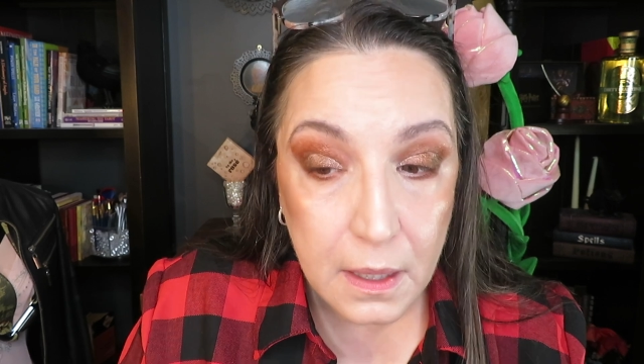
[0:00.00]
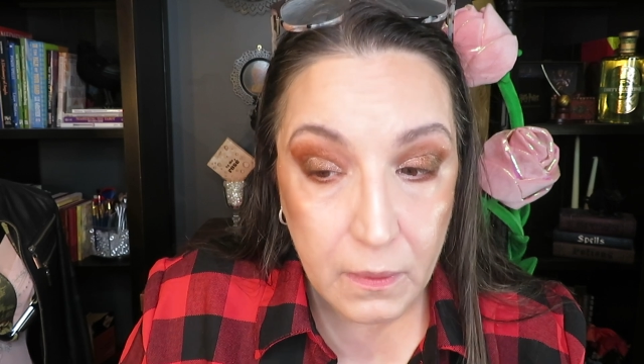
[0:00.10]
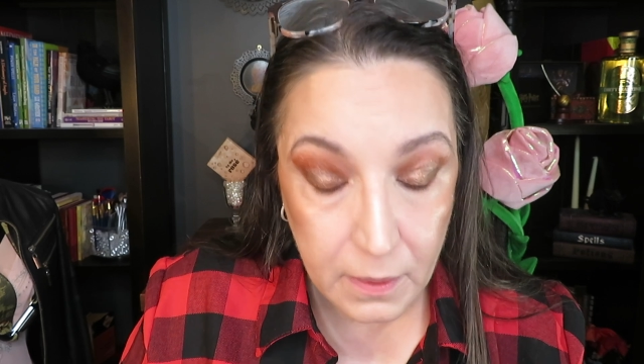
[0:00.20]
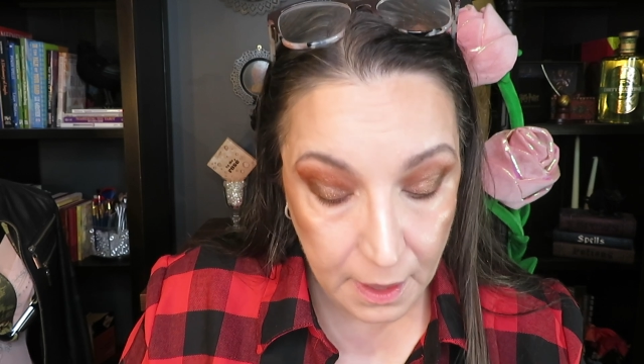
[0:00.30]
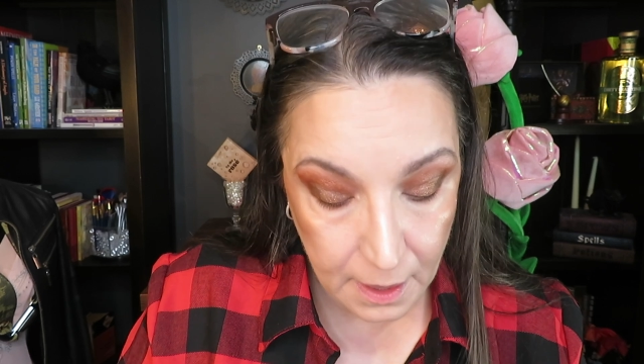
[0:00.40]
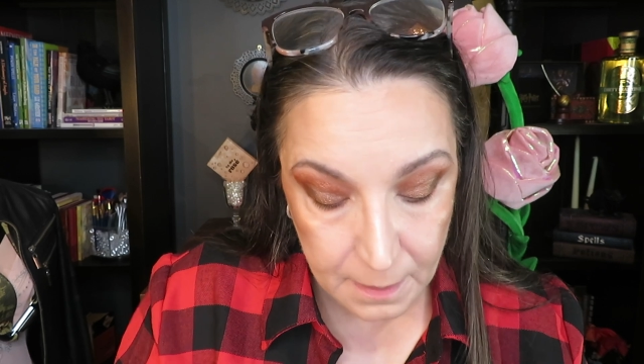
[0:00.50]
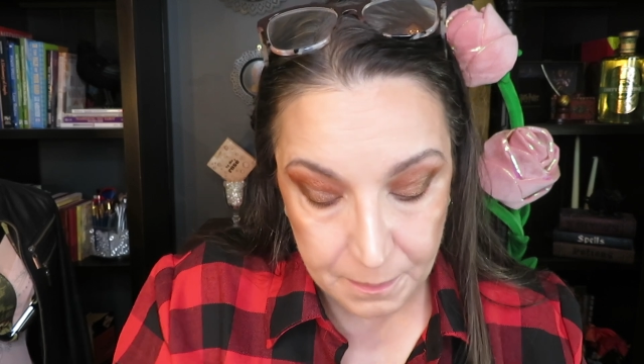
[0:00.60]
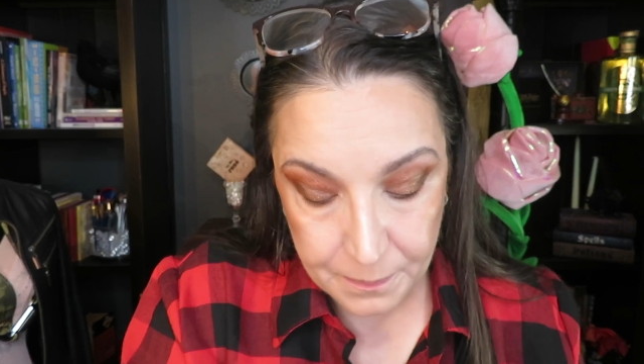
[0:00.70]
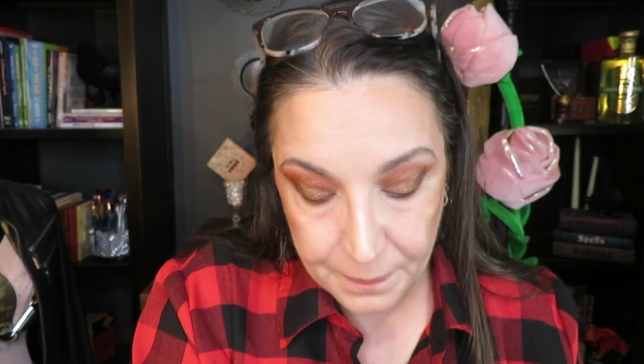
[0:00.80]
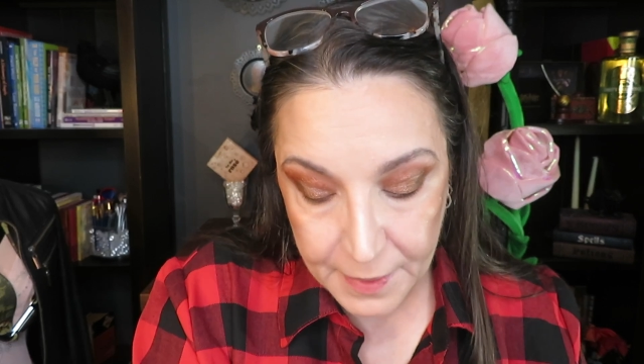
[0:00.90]
Okay,
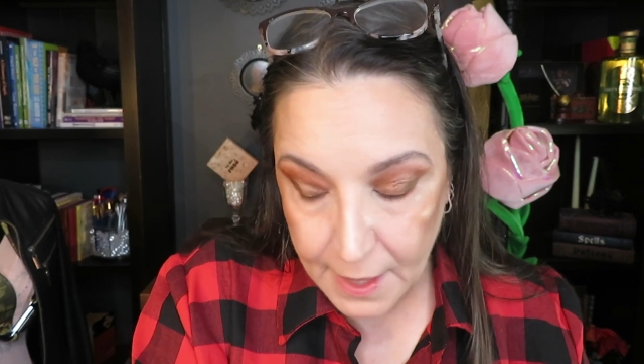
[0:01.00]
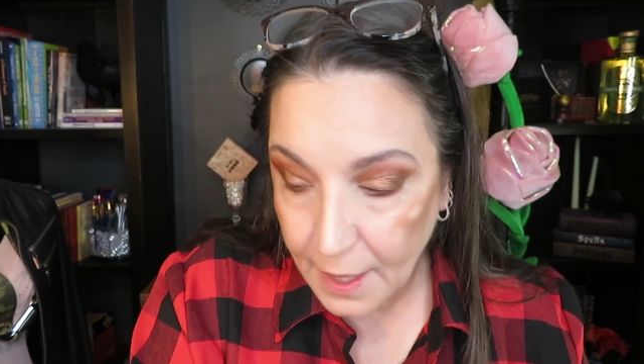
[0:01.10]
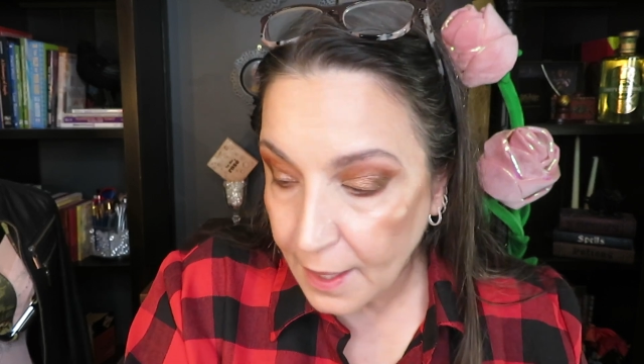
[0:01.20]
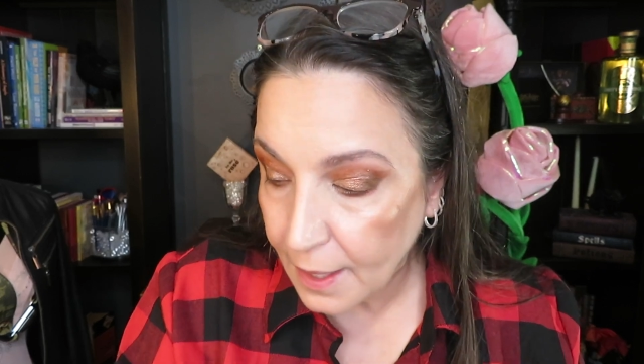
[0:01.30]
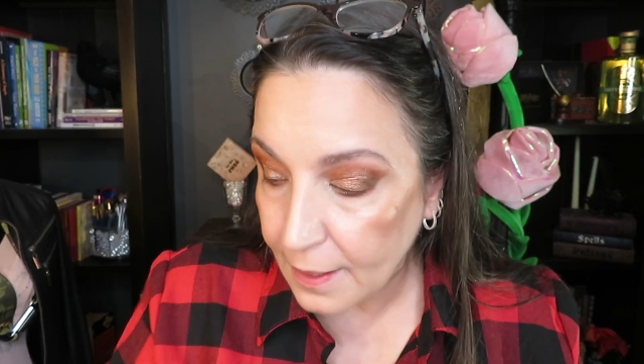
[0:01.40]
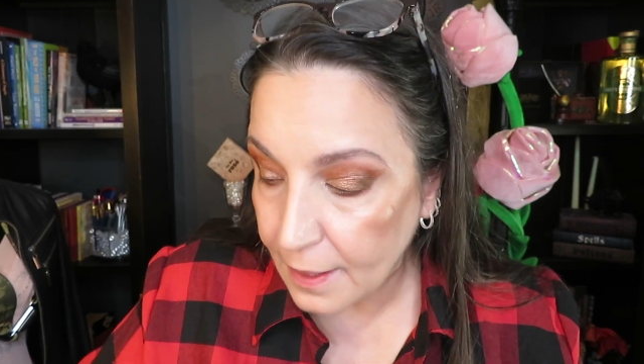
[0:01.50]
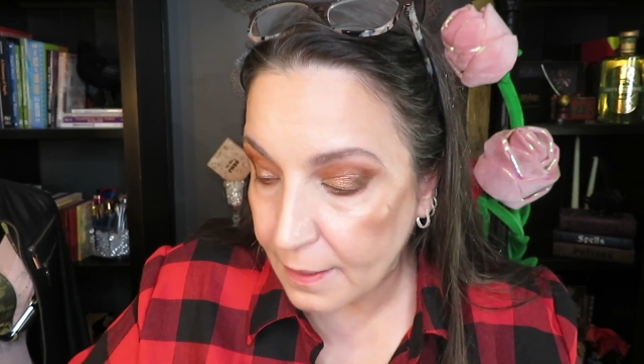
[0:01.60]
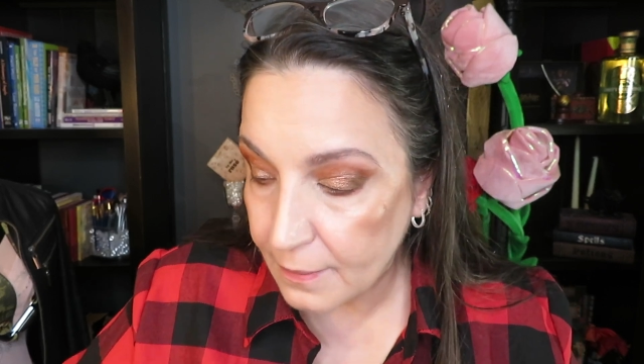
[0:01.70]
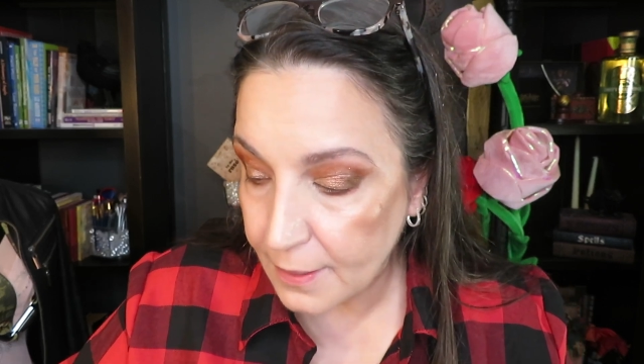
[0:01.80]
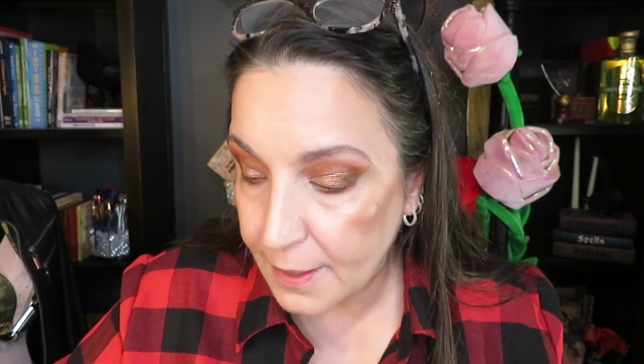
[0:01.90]
and
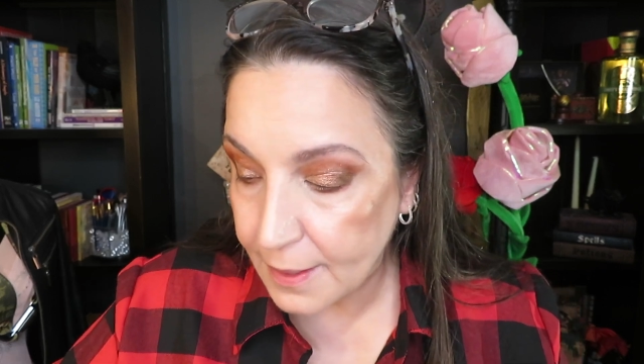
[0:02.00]
now